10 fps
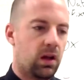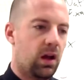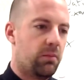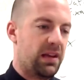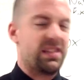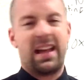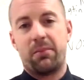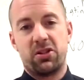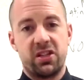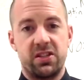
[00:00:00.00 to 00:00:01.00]
uh, makes it
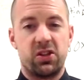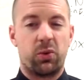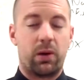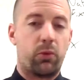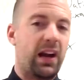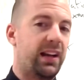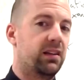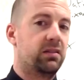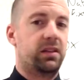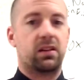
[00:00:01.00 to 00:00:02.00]
that much easier when I'm
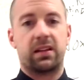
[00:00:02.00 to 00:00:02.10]
writing you know,